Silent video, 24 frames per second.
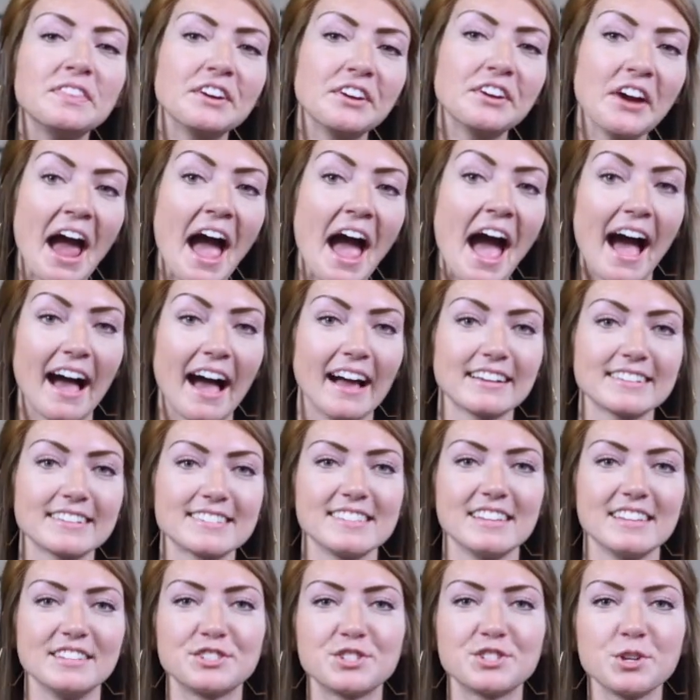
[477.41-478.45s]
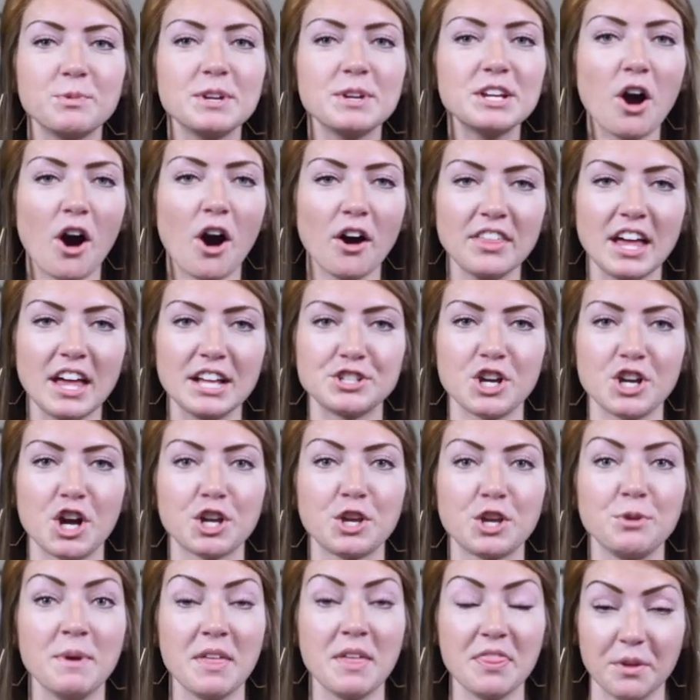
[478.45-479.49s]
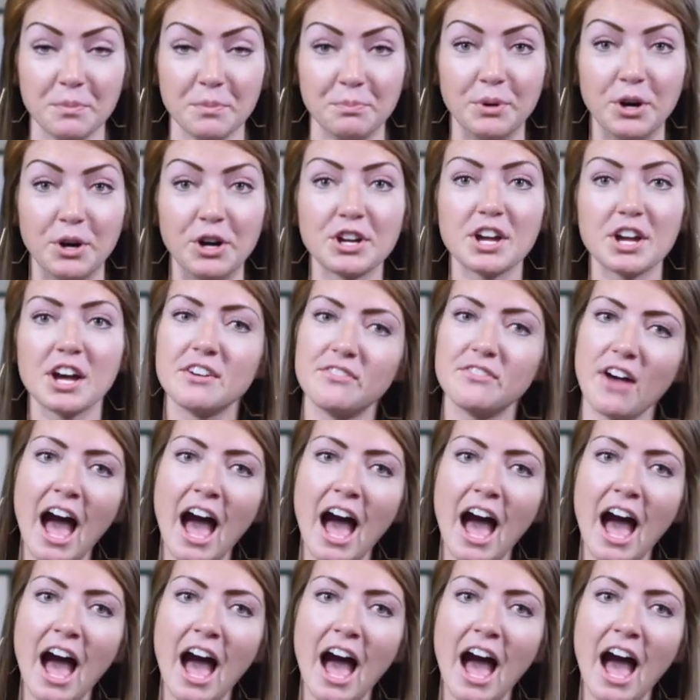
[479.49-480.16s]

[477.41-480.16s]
their acts, and so we call that document the Book of